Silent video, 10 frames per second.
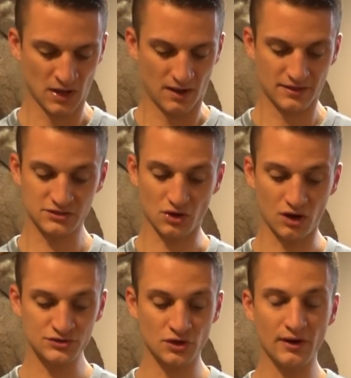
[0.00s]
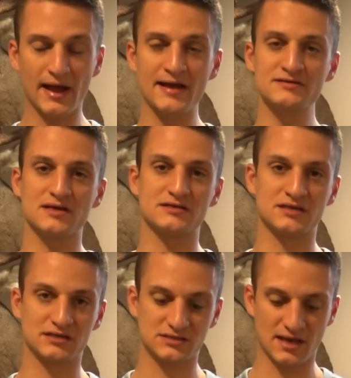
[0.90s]
This also has a
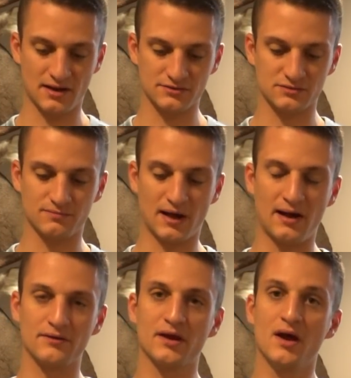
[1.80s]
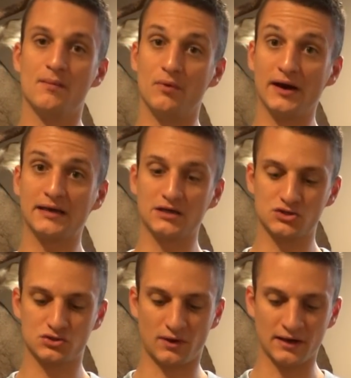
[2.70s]
6,000 pound breaking
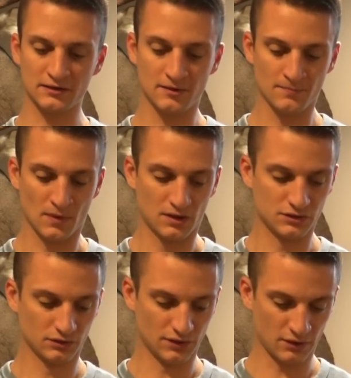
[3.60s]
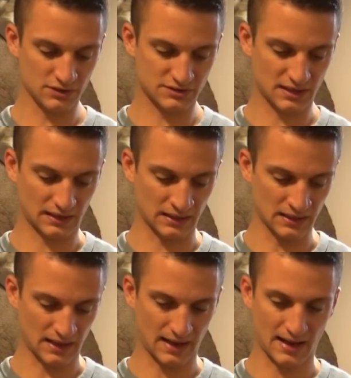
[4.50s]
strength. You'll notice that it
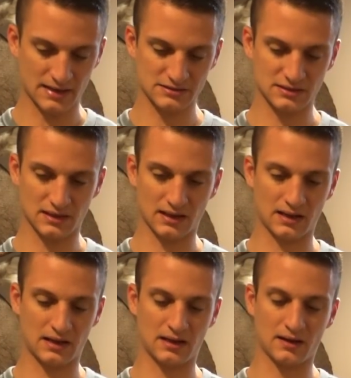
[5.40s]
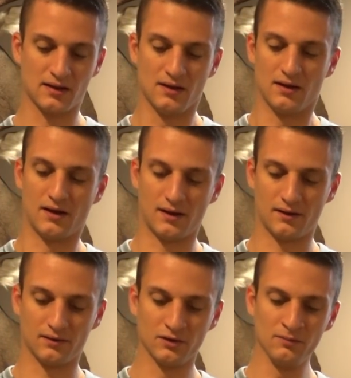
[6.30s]
has a
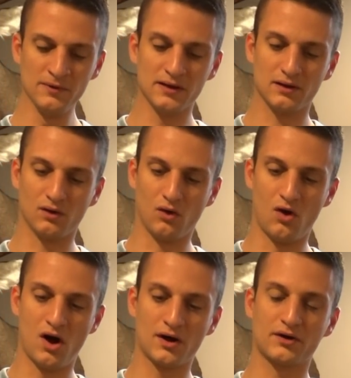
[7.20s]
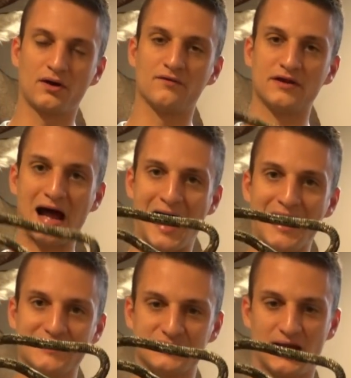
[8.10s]
little bit longer of an
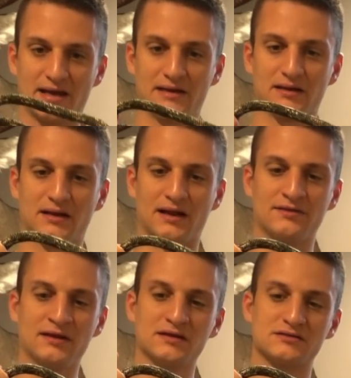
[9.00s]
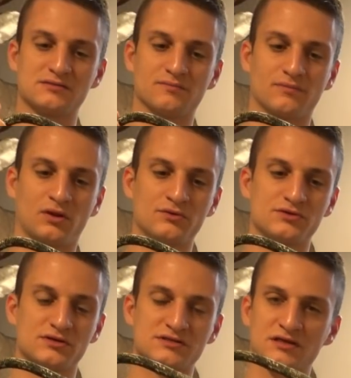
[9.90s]
eye tied in it. I think it's
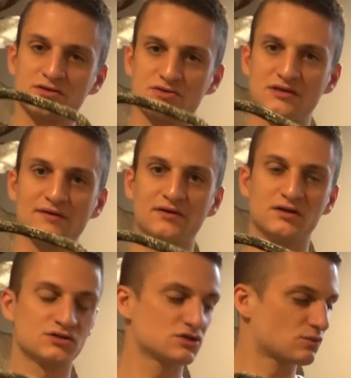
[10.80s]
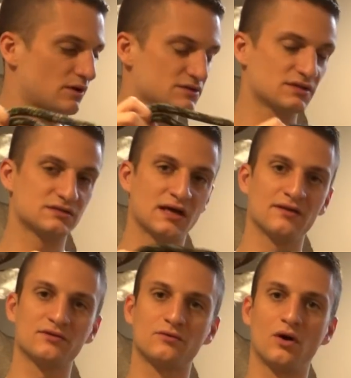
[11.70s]
closer to 6 or 7 inches, whereas the
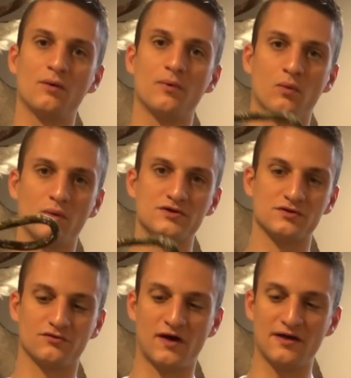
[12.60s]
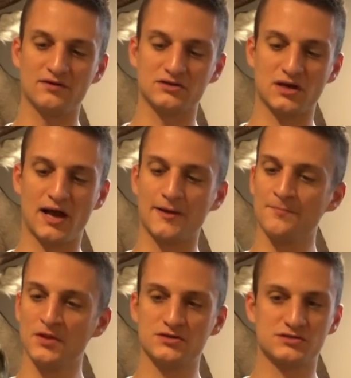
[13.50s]
tethered rope was 5-inch eye.
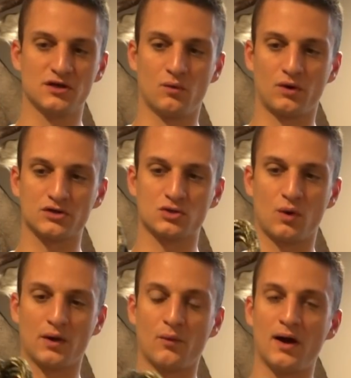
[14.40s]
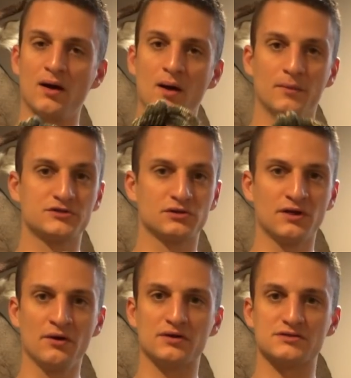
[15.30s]
Still works quite well, but you'll
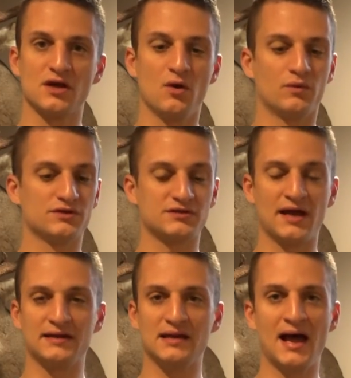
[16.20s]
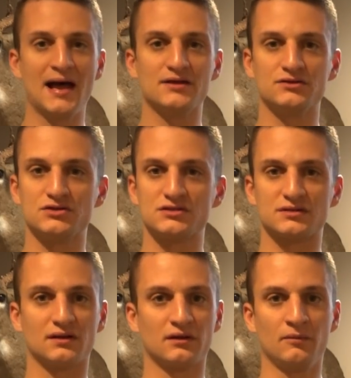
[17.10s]
notice when you tie a knot, you
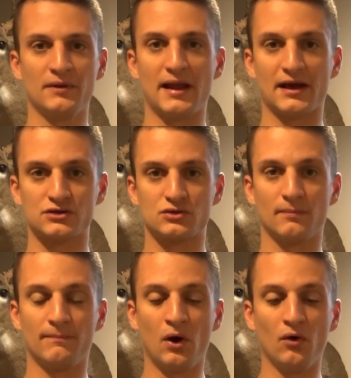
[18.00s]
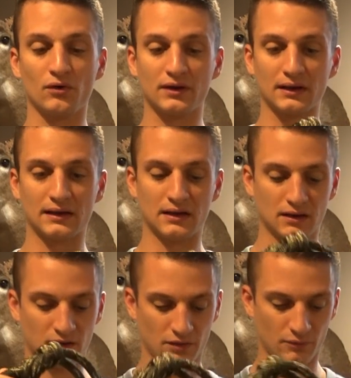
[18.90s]
just a little bit extra bulk
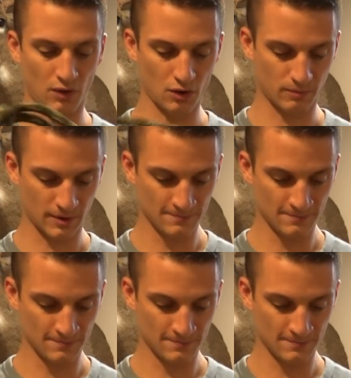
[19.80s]
in the rope.